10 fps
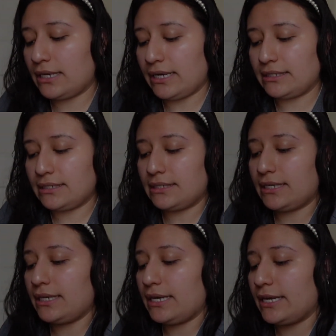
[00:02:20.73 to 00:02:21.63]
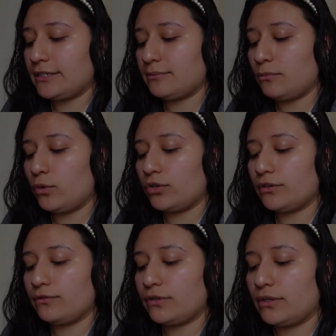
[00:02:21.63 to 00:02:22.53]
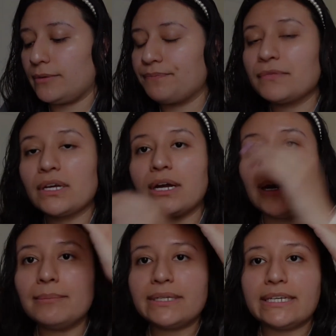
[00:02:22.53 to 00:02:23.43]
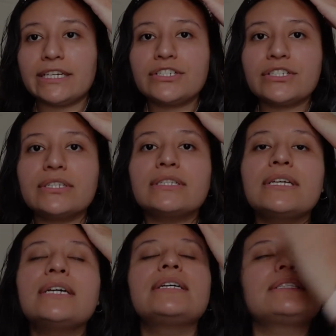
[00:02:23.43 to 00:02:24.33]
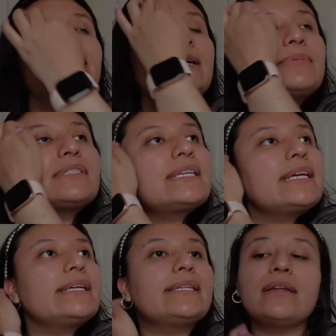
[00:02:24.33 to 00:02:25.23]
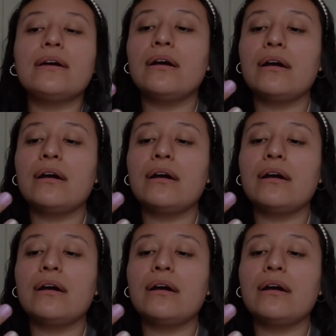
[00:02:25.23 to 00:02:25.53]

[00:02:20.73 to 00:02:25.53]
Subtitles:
I'd say it's more of a combination type skin.